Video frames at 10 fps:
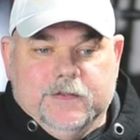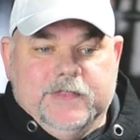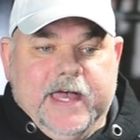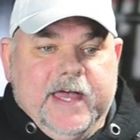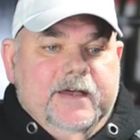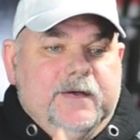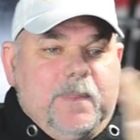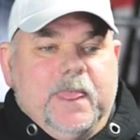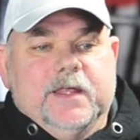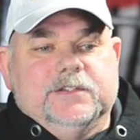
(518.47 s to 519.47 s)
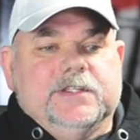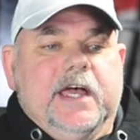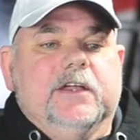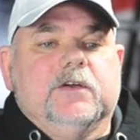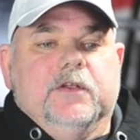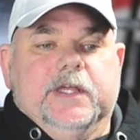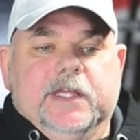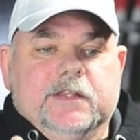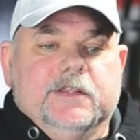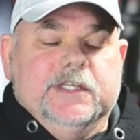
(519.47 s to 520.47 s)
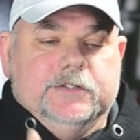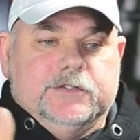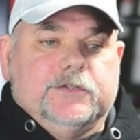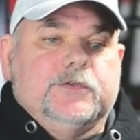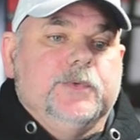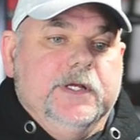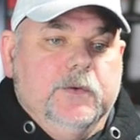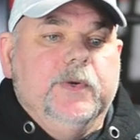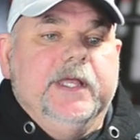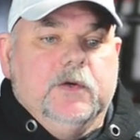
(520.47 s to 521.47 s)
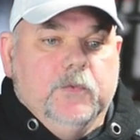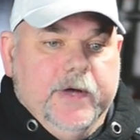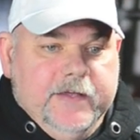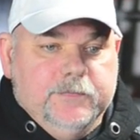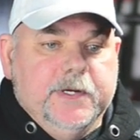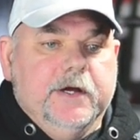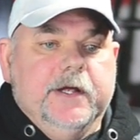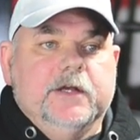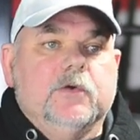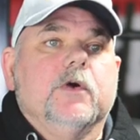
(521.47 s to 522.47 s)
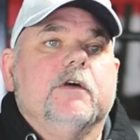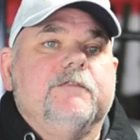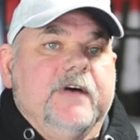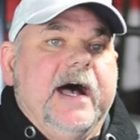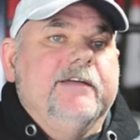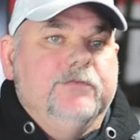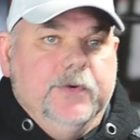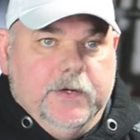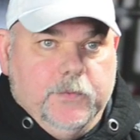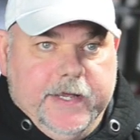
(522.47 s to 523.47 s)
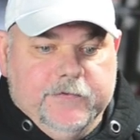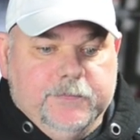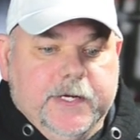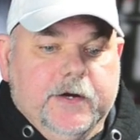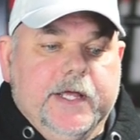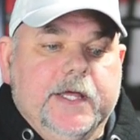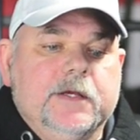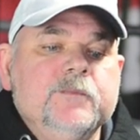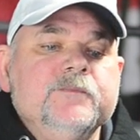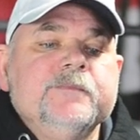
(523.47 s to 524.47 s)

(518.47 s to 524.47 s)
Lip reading: that cycle in this 3-week wave period or a 5-week wave period